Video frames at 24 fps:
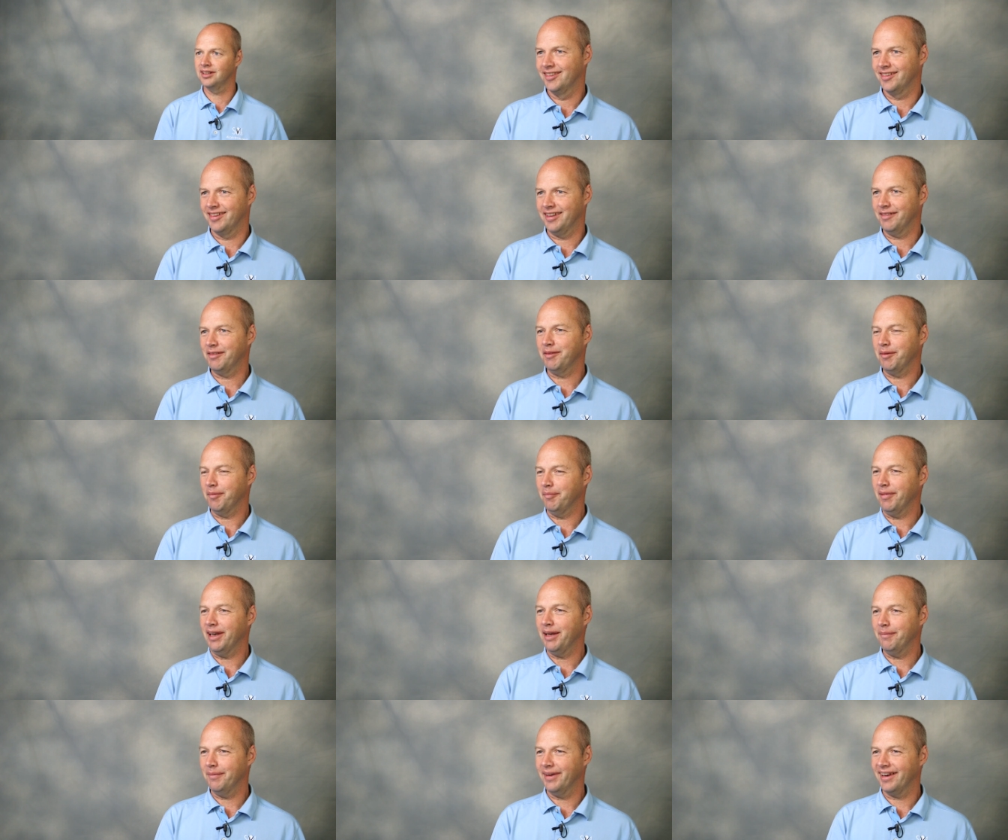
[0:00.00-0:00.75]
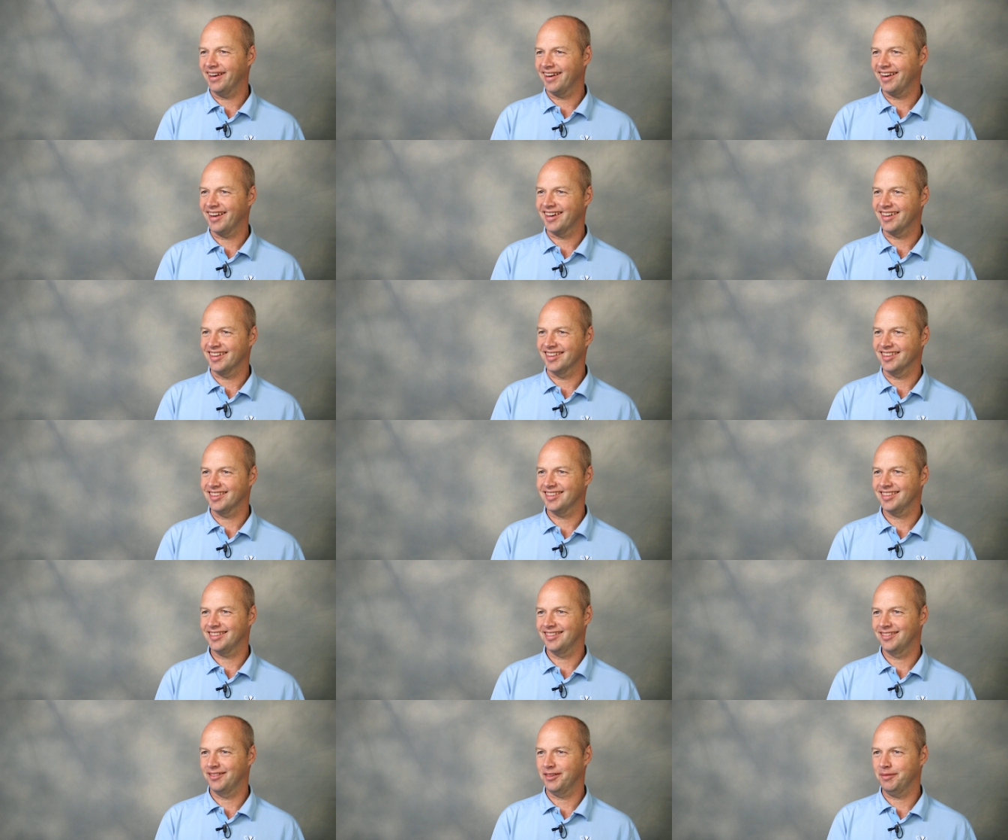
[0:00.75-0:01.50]
So there will be many, many
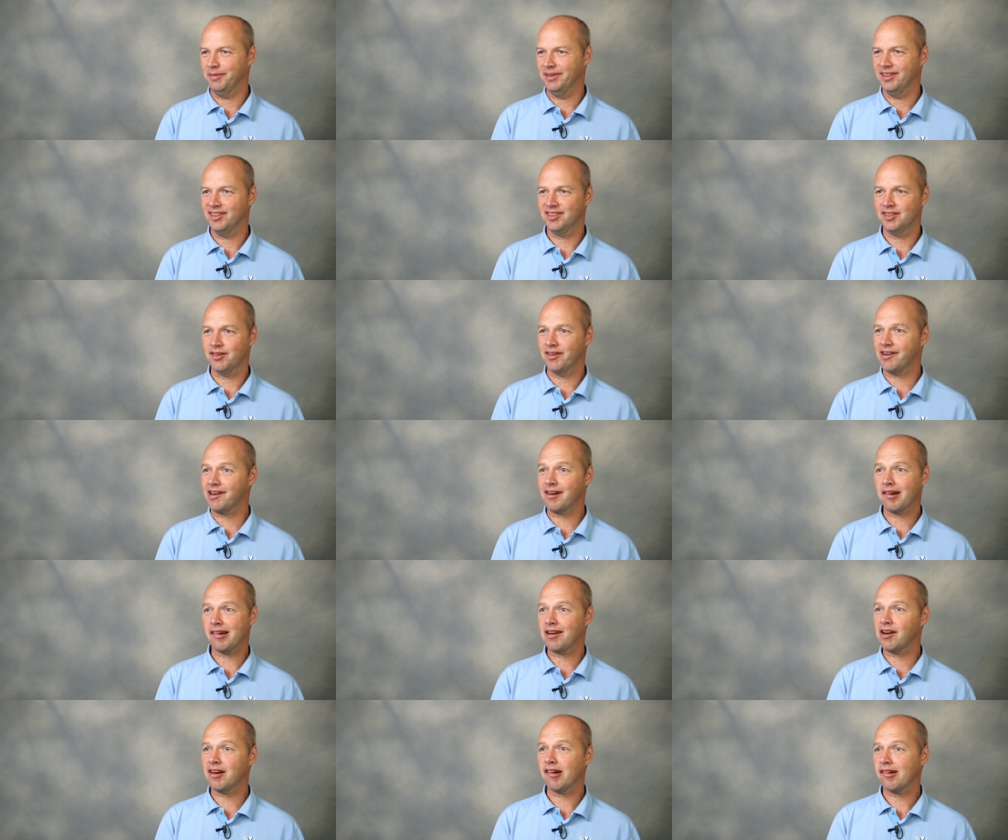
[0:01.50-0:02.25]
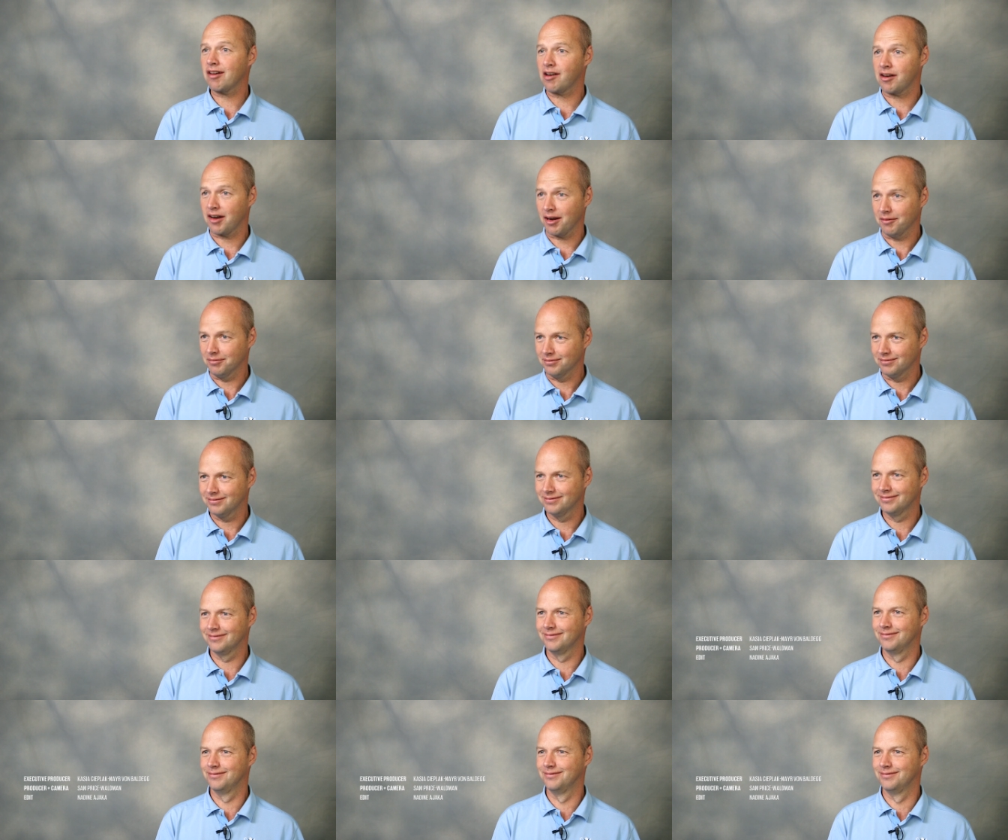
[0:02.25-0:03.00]
letters. It would
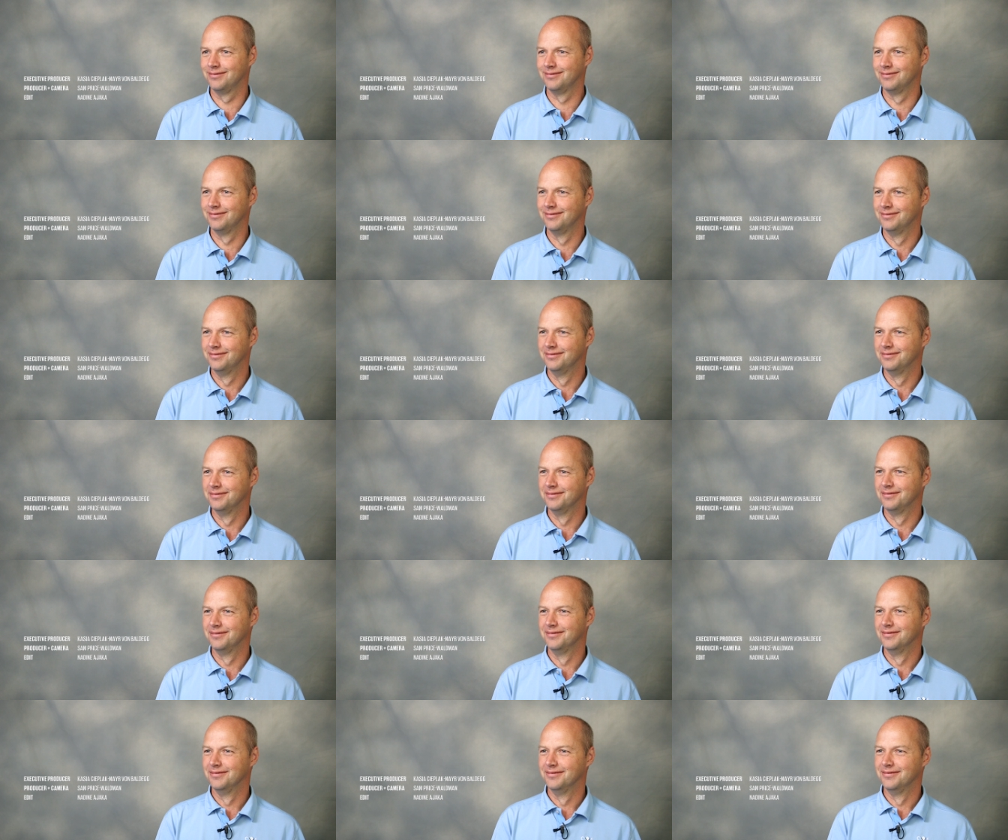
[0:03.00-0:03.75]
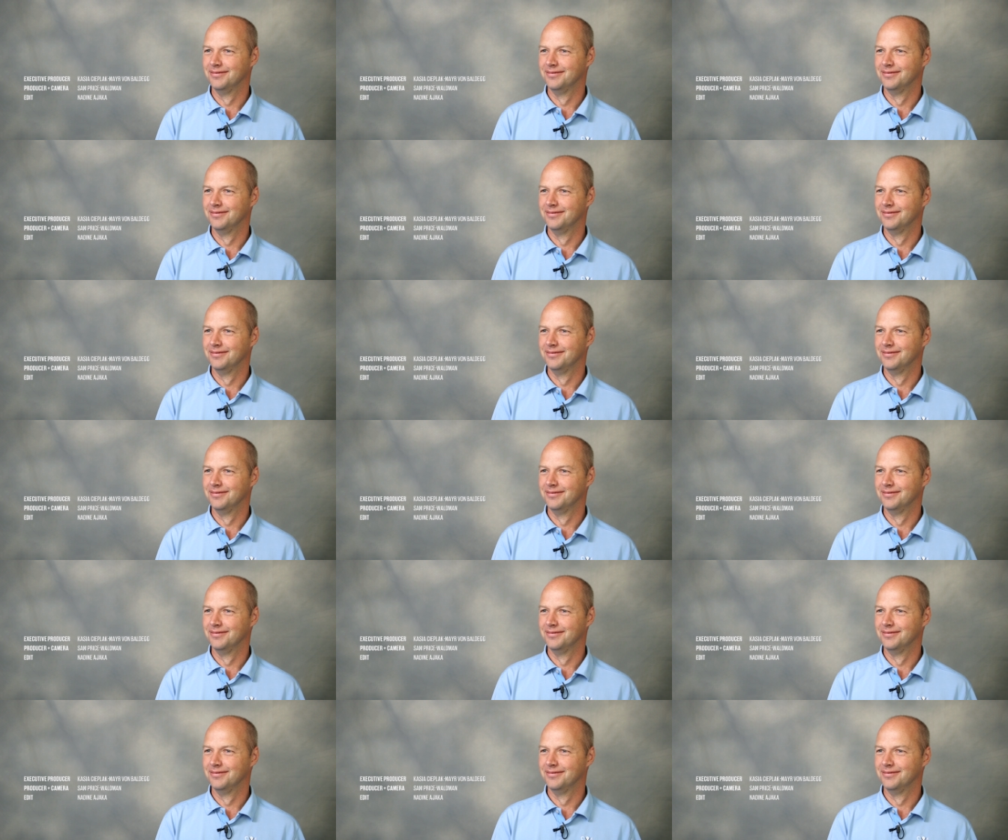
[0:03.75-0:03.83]
be